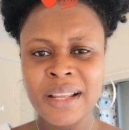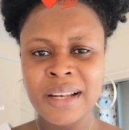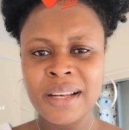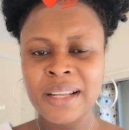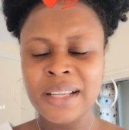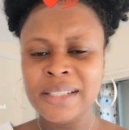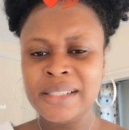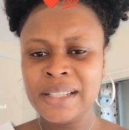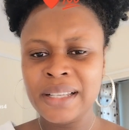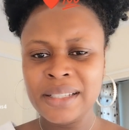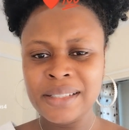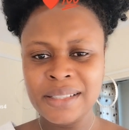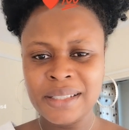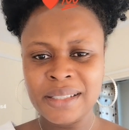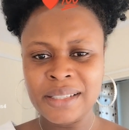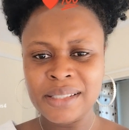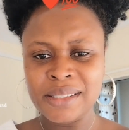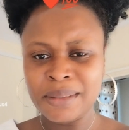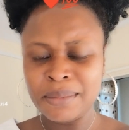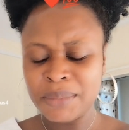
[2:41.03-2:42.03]
later in the
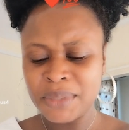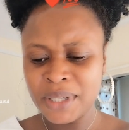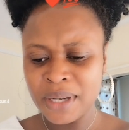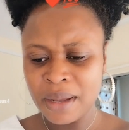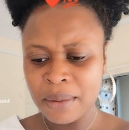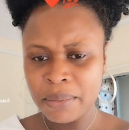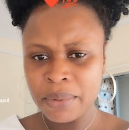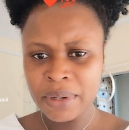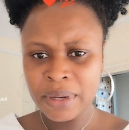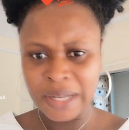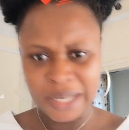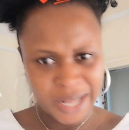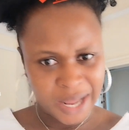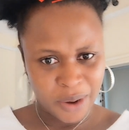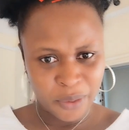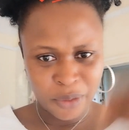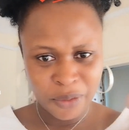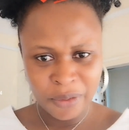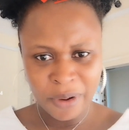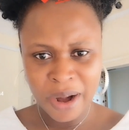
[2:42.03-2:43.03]
day, something happened and
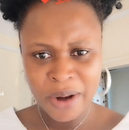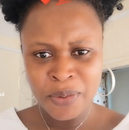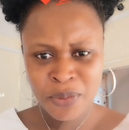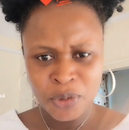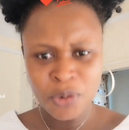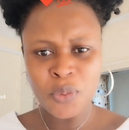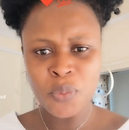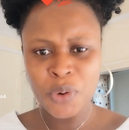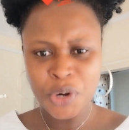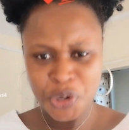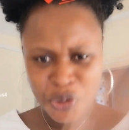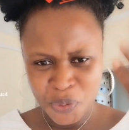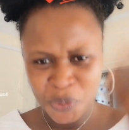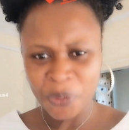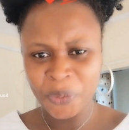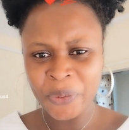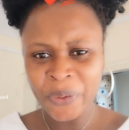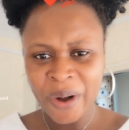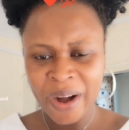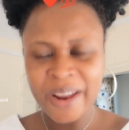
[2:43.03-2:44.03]
I'm crying. You know, when you
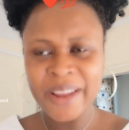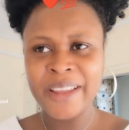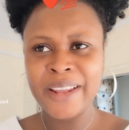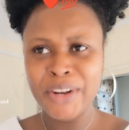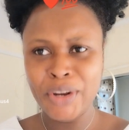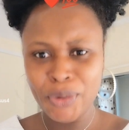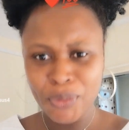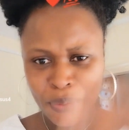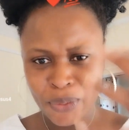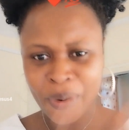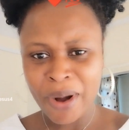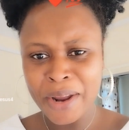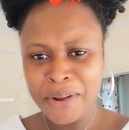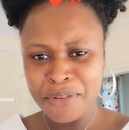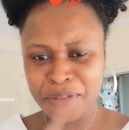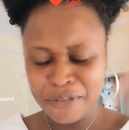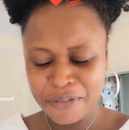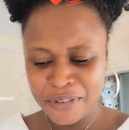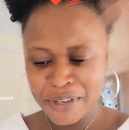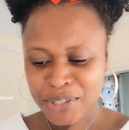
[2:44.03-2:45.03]
cry and you cry,
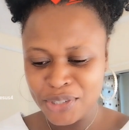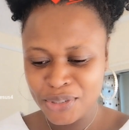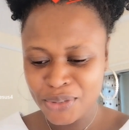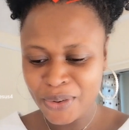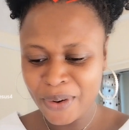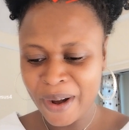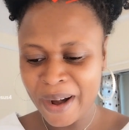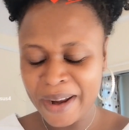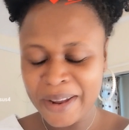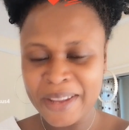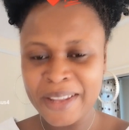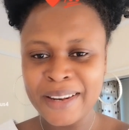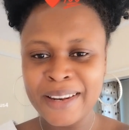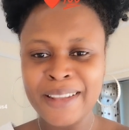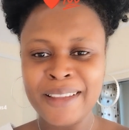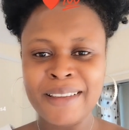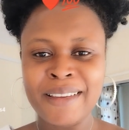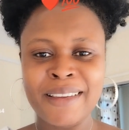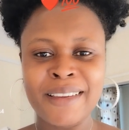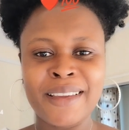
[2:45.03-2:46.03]
you finish
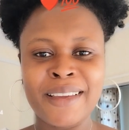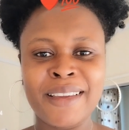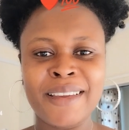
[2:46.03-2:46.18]
crying,